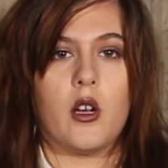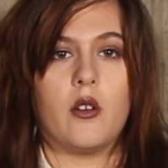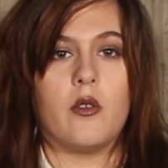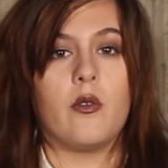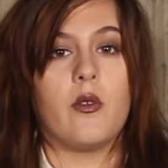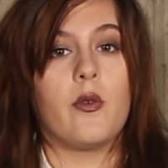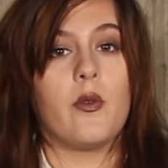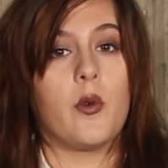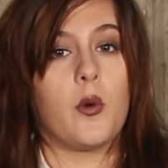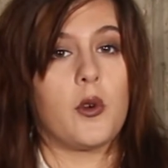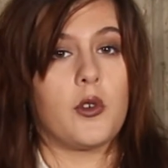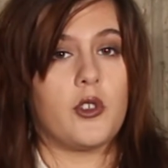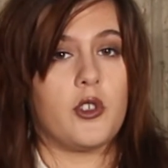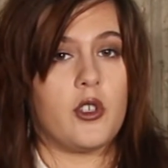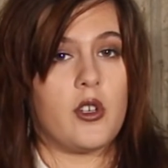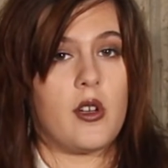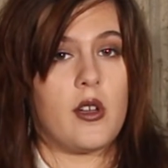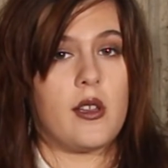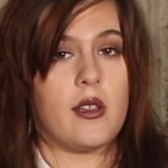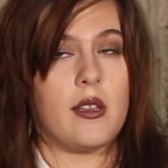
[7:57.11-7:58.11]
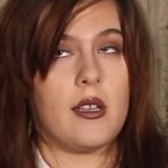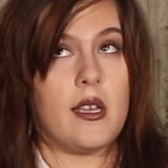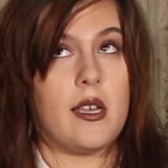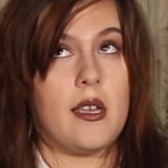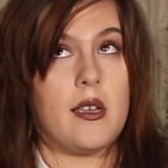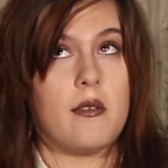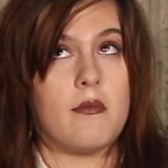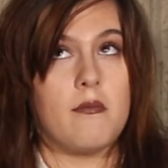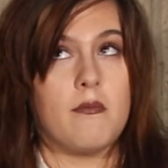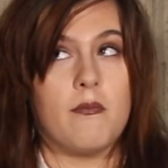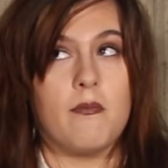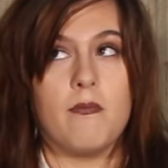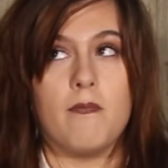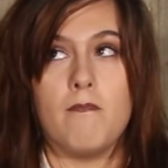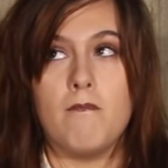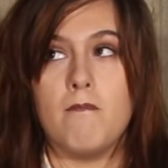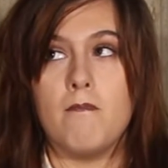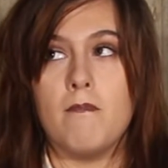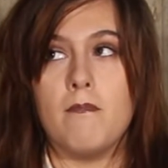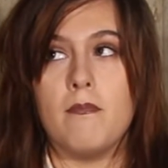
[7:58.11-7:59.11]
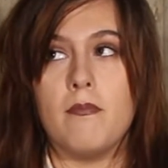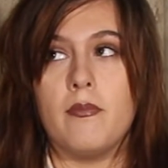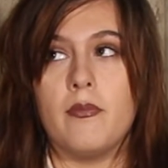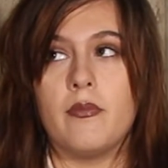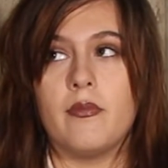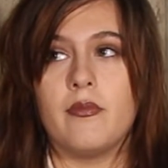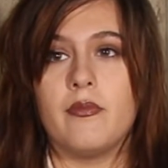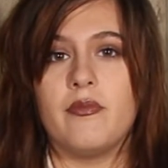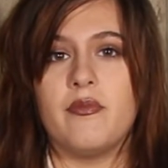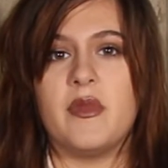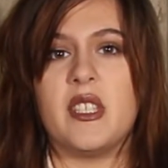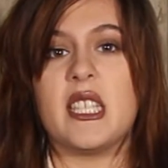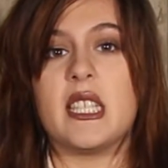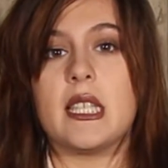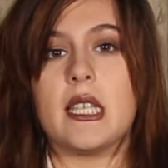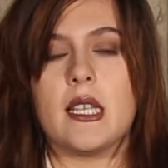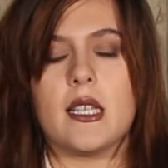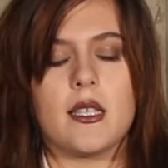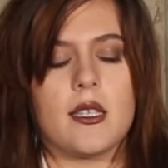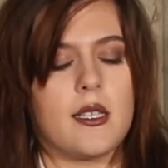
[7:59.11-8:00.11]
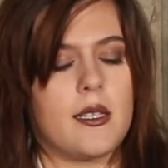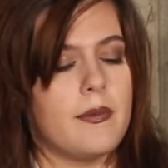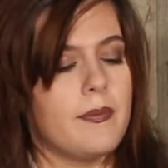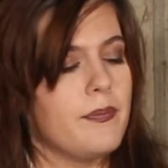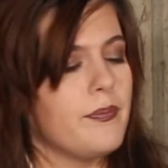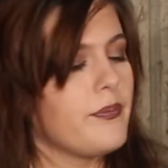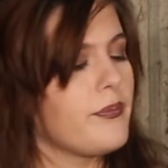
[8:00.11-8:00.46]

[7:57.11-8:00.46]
unfortunately deceased.